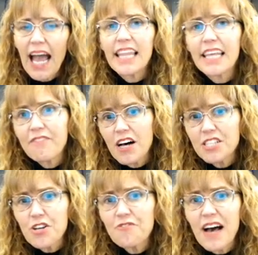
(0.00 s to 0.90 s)
And they've
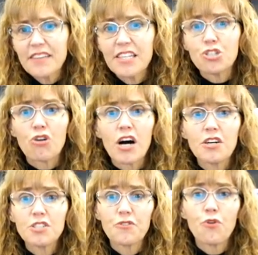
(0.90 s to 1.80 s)
also found that
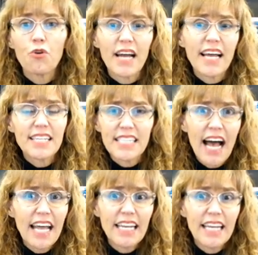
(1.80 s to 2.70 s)
drugs for
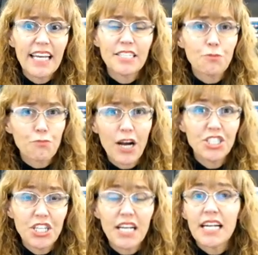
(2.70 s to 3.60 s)
anxiety and
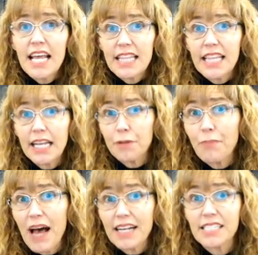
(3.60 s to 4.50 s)
depression that
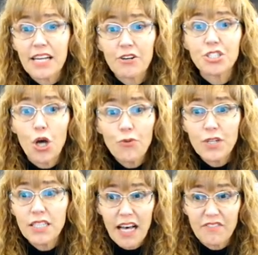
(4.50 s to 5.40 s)
impact
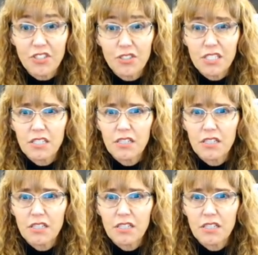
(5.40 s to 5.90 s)
serotonin levels,